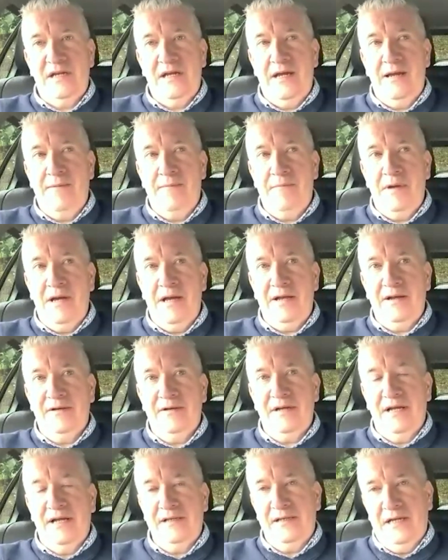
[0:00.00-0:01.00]
And
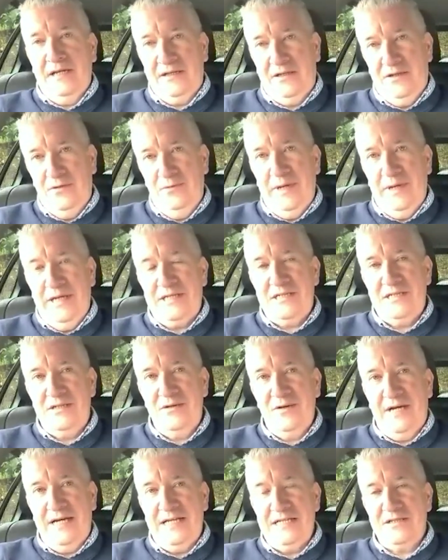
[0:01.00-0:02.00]
like you
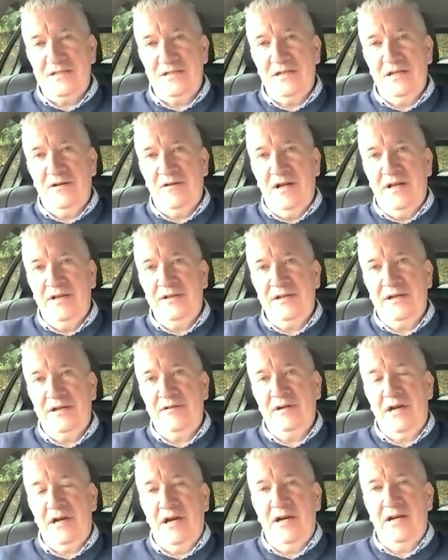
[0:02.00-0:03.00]
asked earlier on
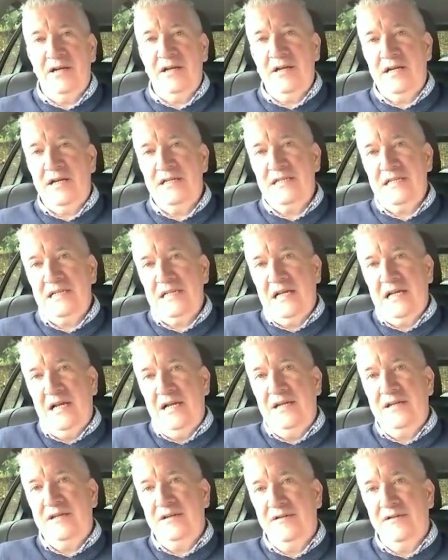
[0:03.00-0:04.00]
there regarding the ideal
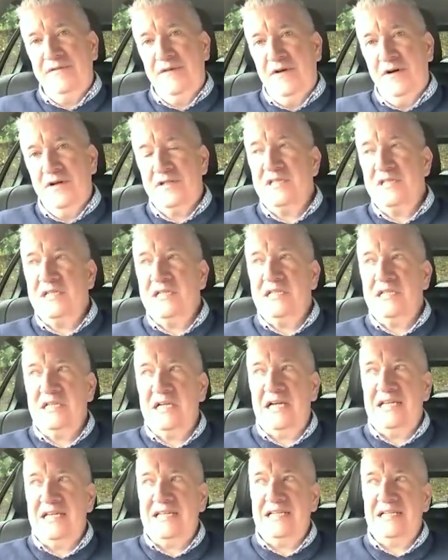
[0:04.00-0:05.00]
client. Unfortunately,
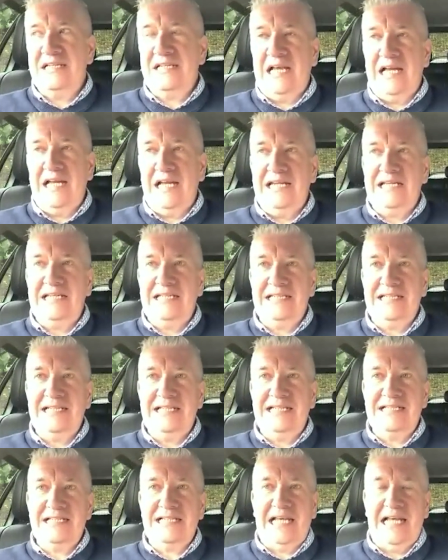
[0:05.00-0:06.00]
the ideal client
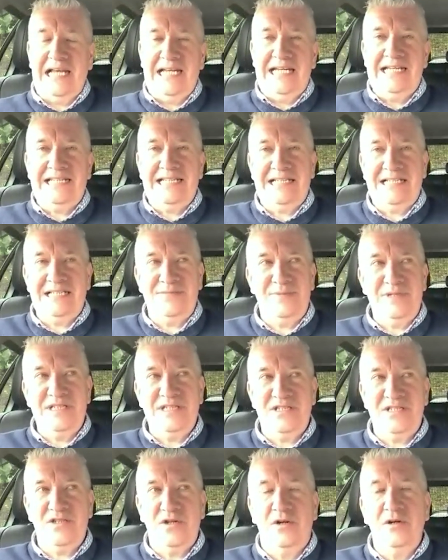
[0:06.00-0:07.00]
is a client that has been
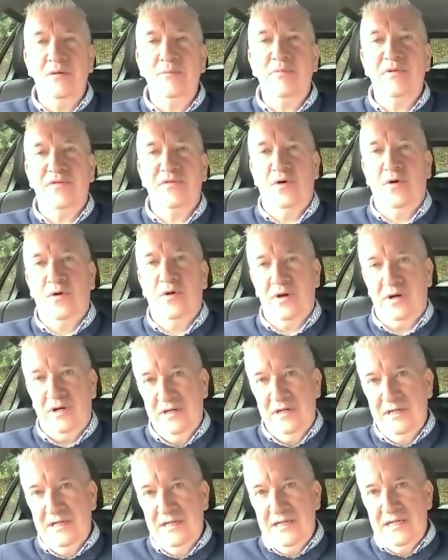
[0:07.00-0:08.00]
stung before
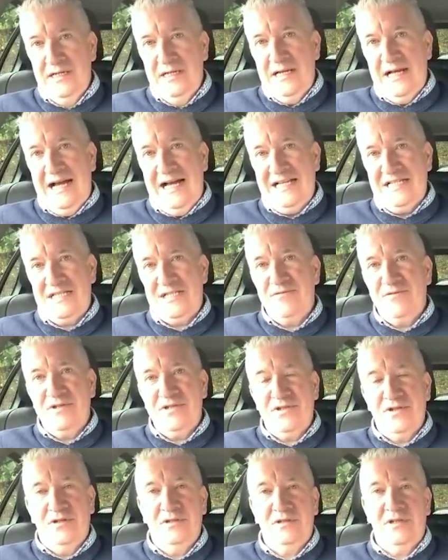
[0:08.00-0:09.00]
as a
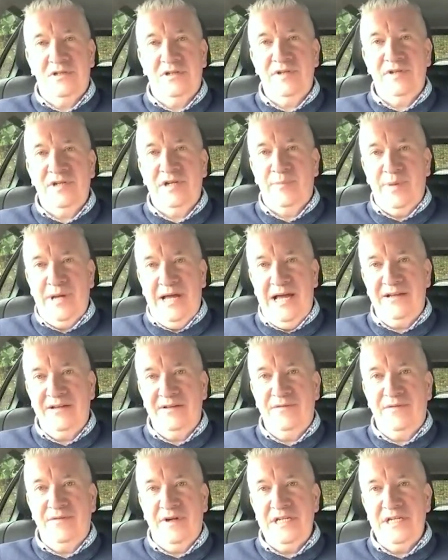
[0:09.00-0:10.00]
result of either bad
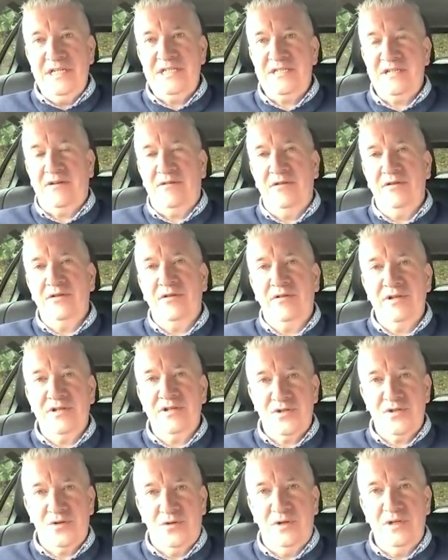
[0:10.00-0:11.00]
advice or
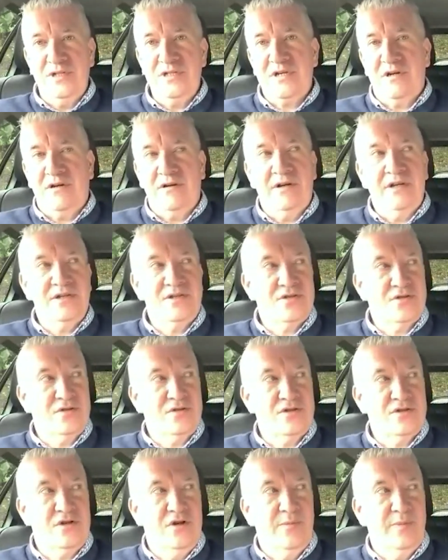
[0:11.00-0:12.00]
underinsurance or an
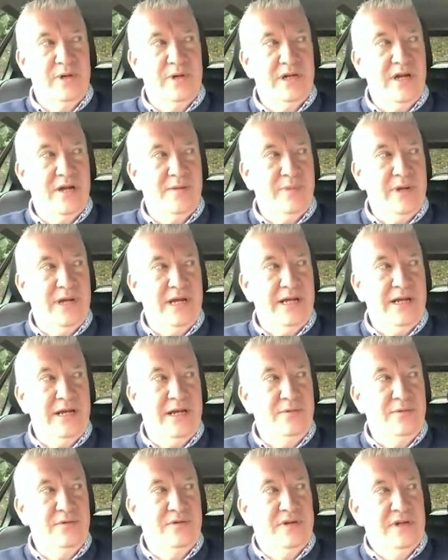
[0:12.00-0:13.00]
insurance company not paying
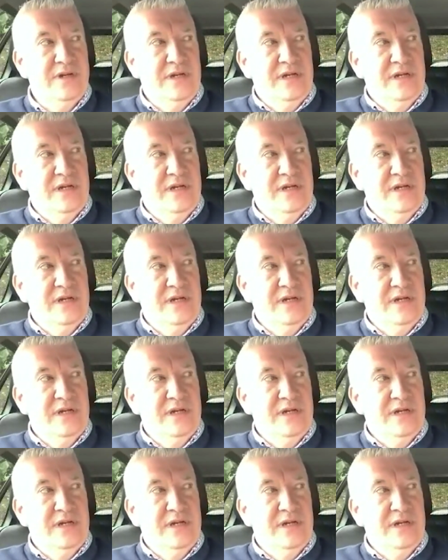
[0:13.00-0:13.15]
out.